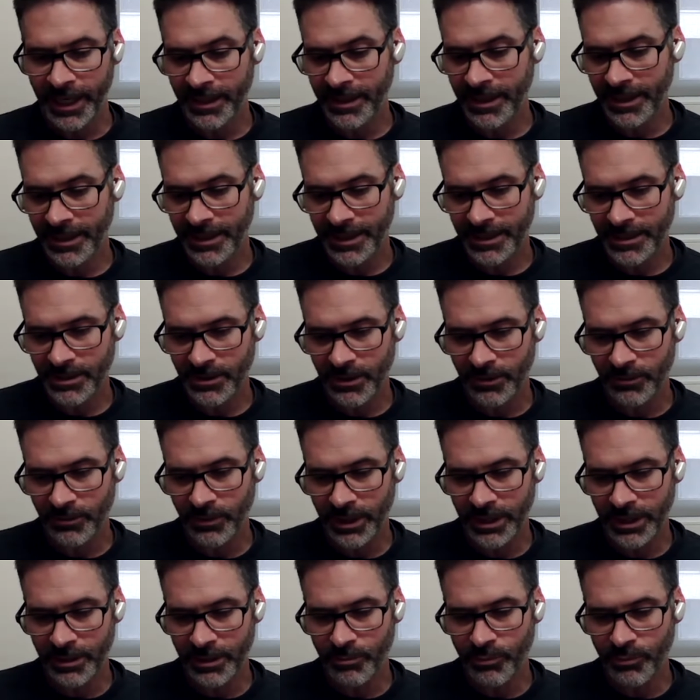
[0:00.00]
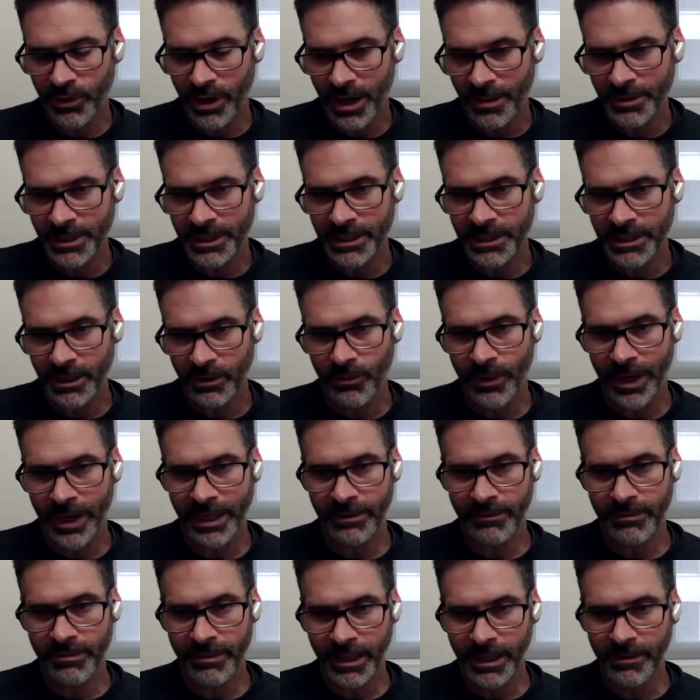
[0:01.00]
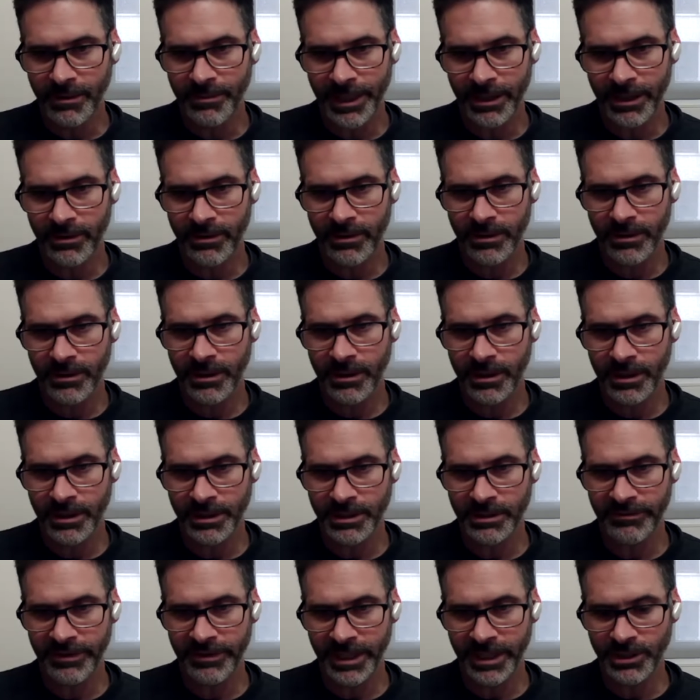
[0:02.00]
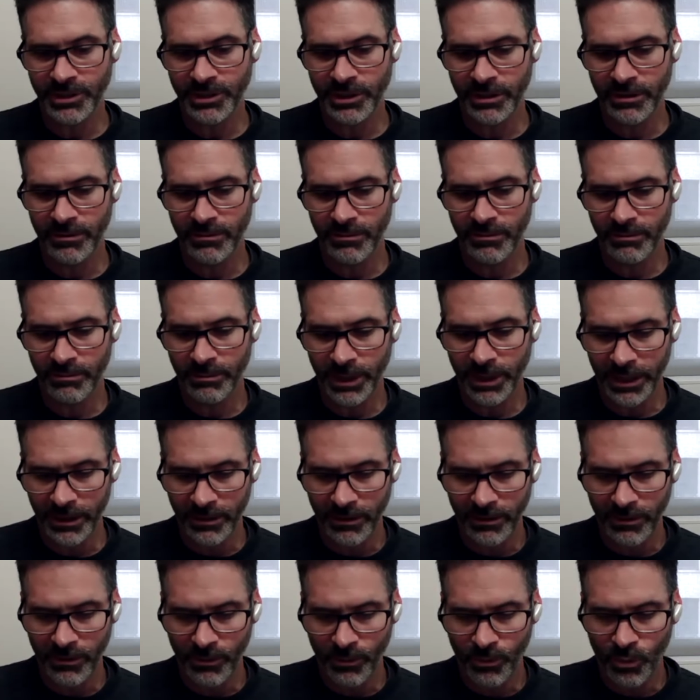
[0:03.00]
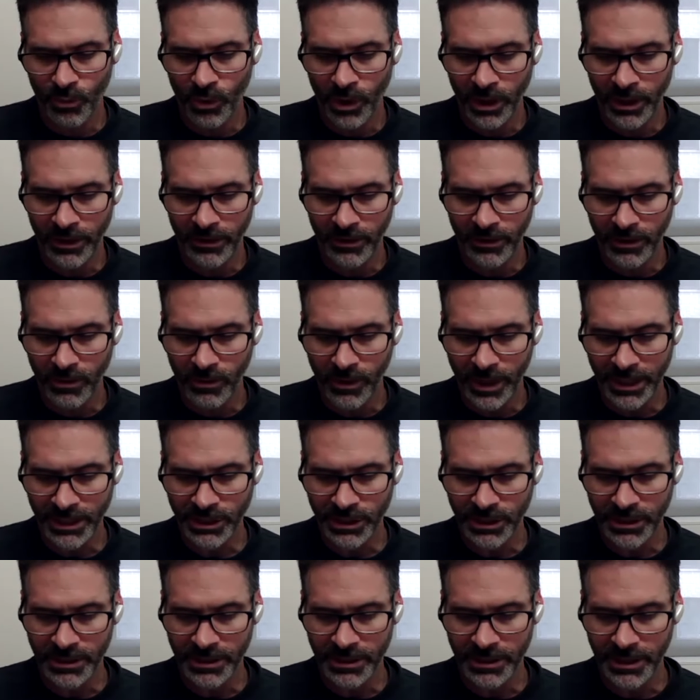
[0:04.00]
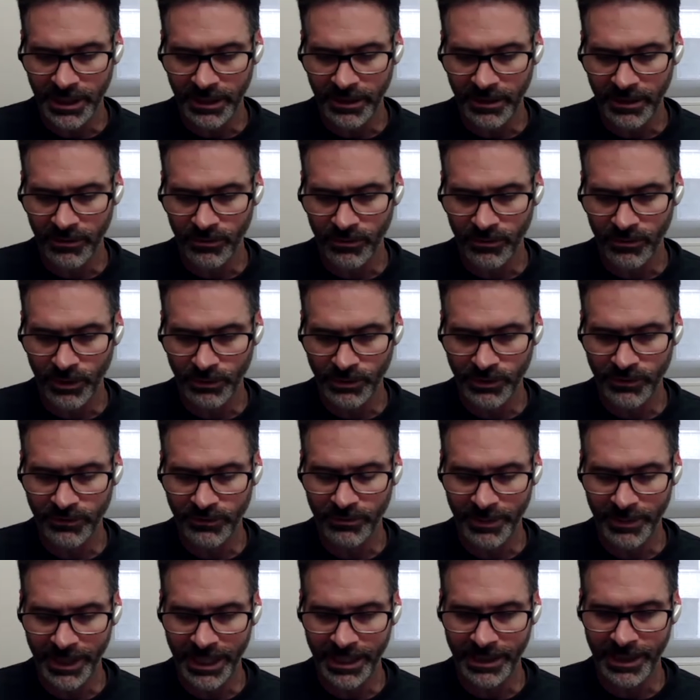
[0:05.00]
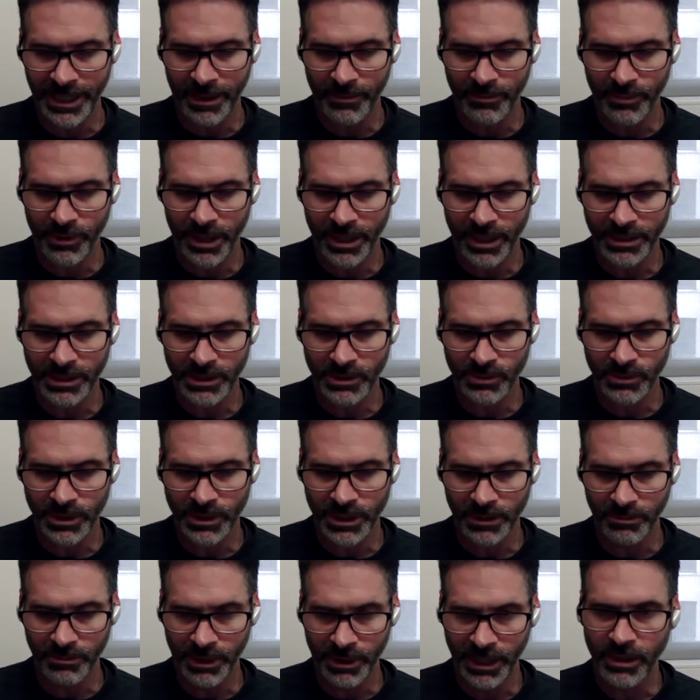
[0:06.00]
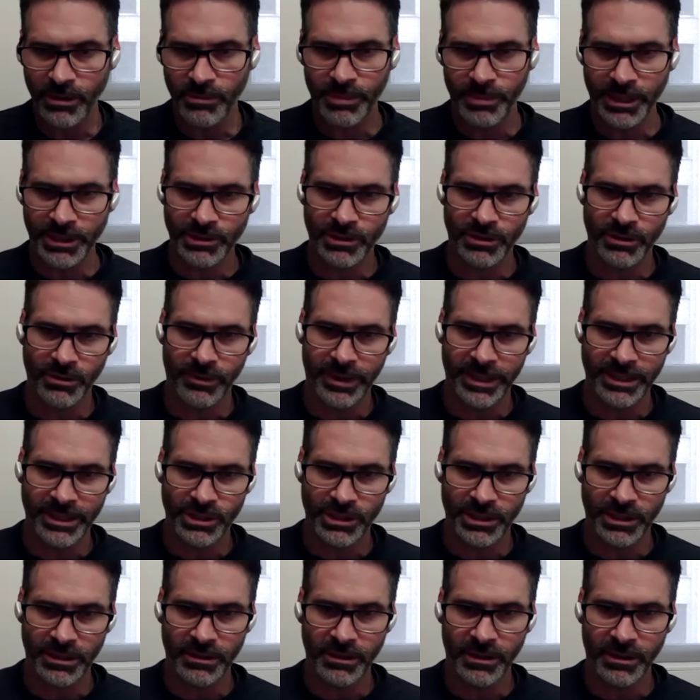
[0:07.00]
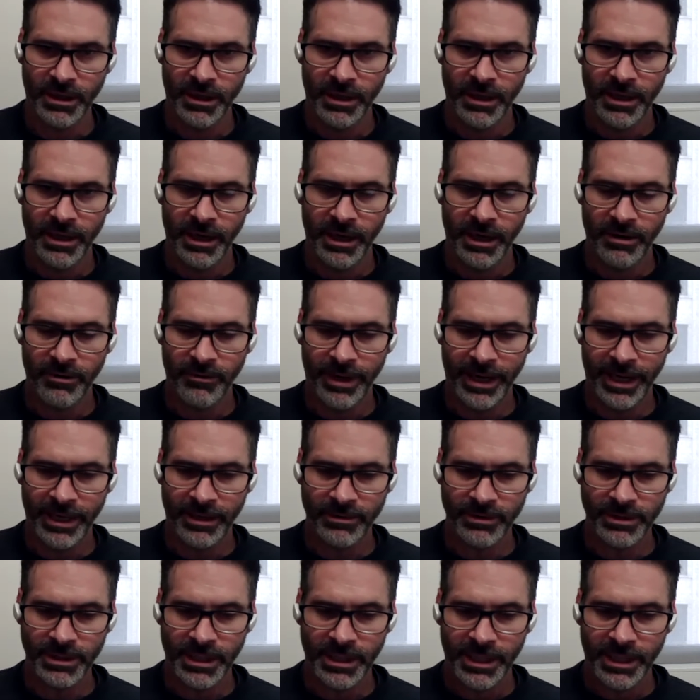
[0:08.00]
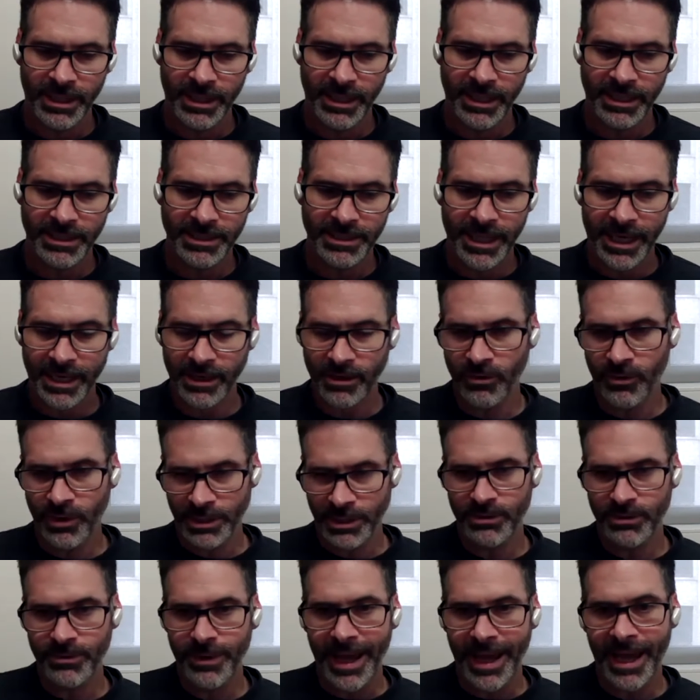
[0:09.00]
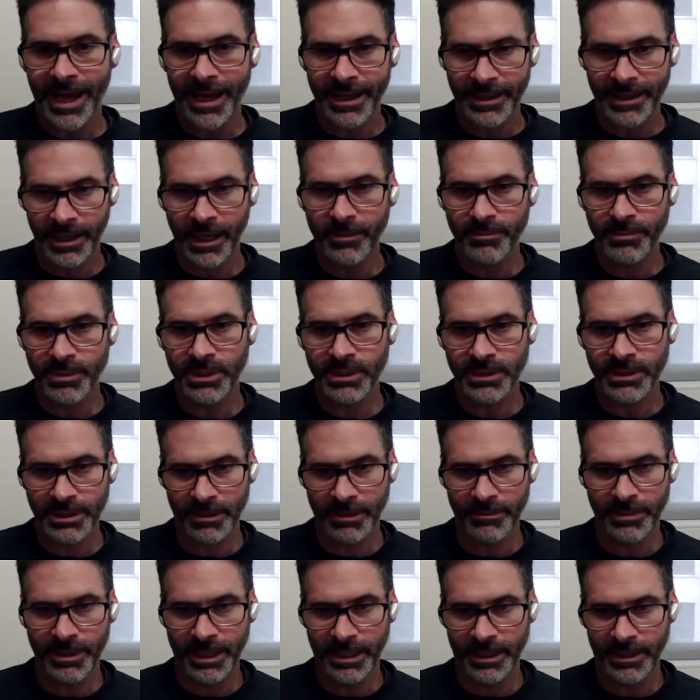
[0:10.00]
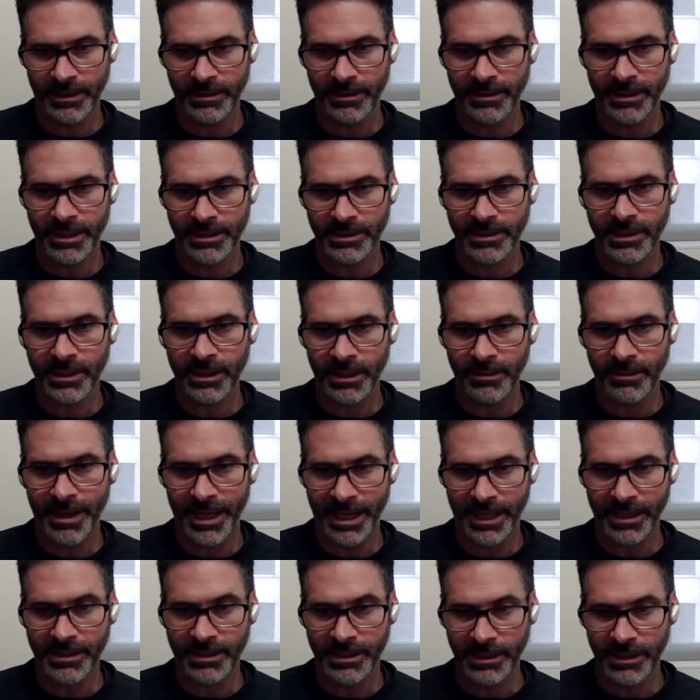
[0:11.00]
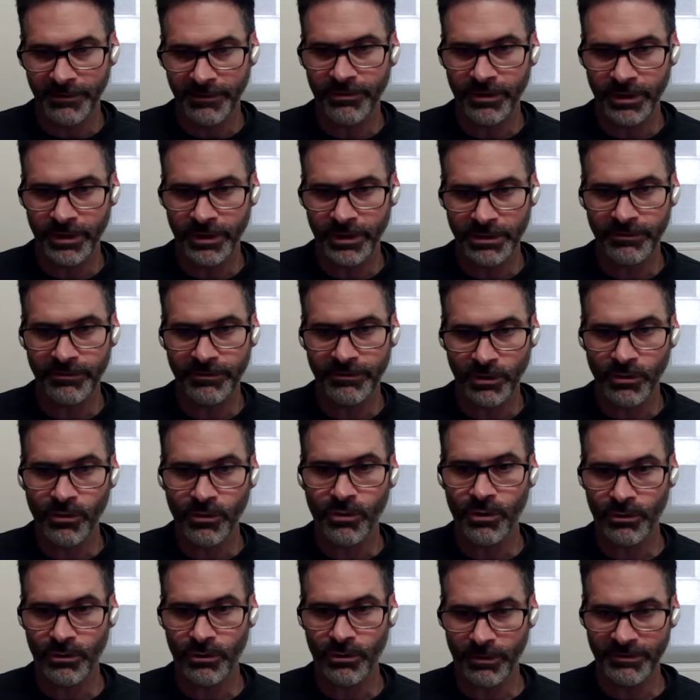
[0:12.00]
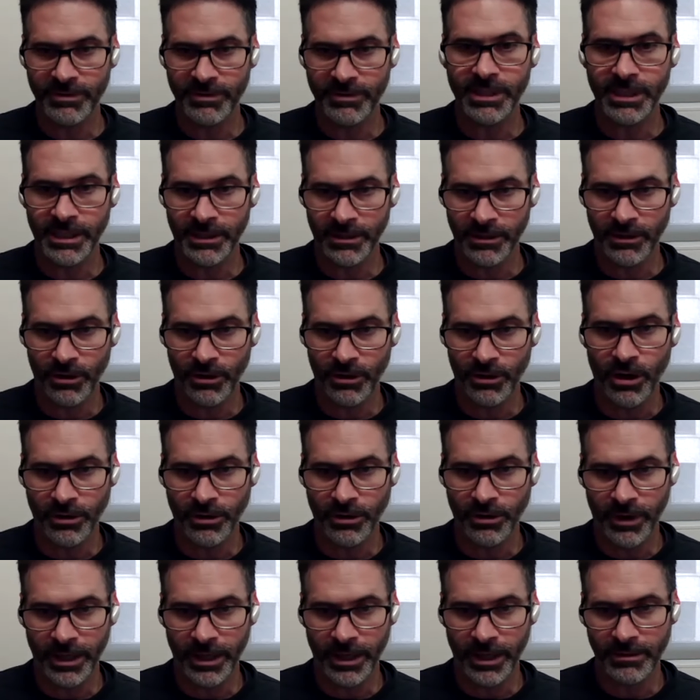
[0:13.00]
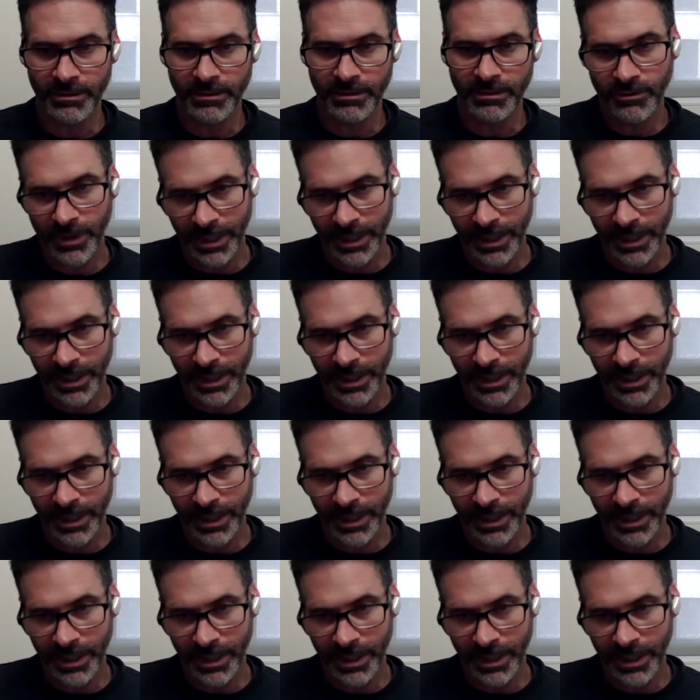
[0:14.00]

and I think that's a really promising way to think about conservation. But one of the questions that arose for me in that process was a bigger picture question around is that going to add up to something that's going to make a difference for coral reefs in the long run?